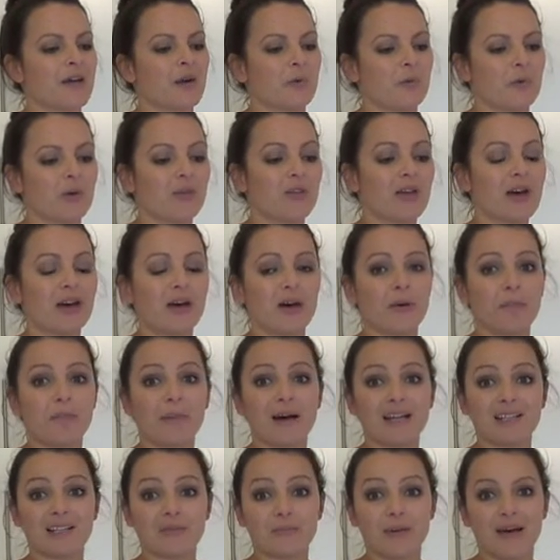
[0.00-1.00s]
with a
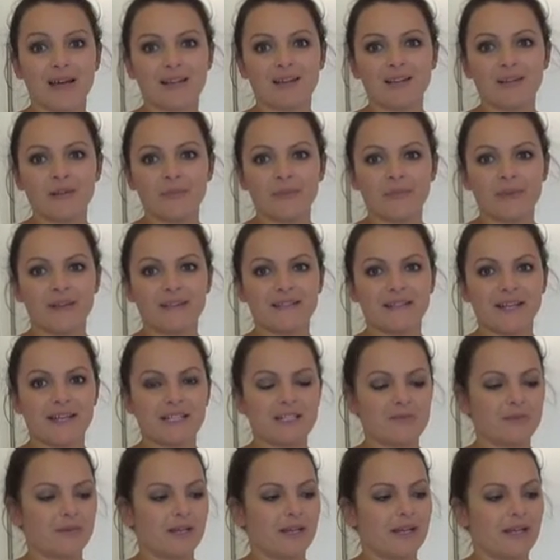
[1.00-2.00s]
battle paddle
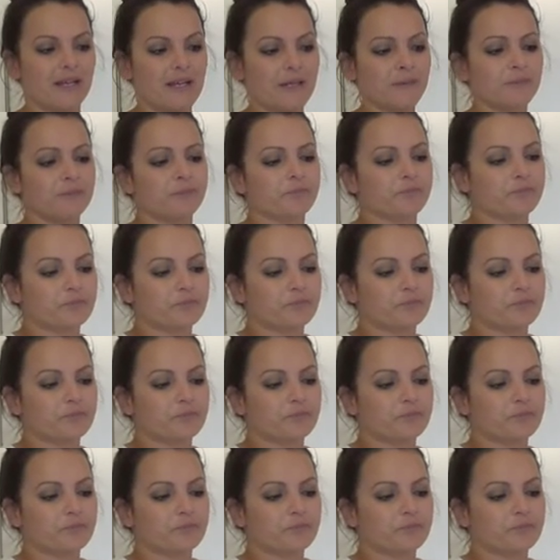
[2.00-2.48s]
attachment here.